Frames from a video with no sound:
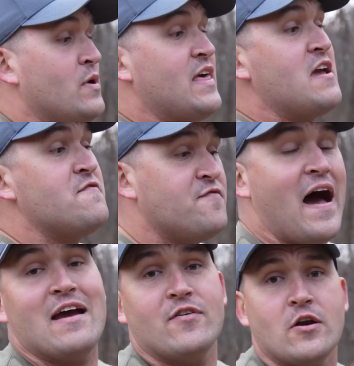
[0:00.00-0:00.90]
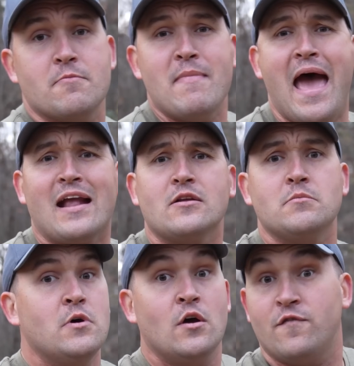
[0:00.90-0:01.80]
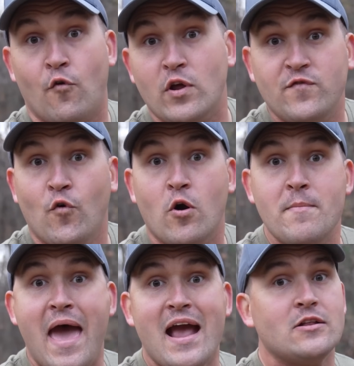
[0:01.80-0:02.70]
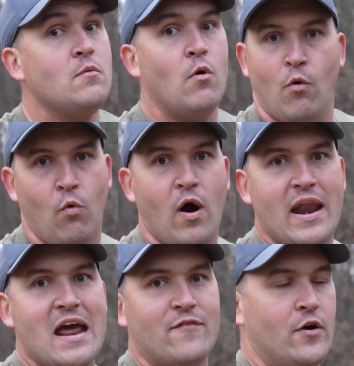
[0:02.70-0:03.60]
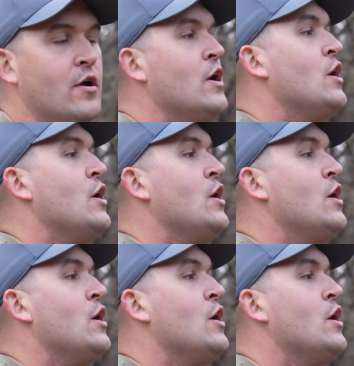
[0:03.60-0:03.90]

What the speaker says: with a 500 Magnum, 44 Magnum, whatever,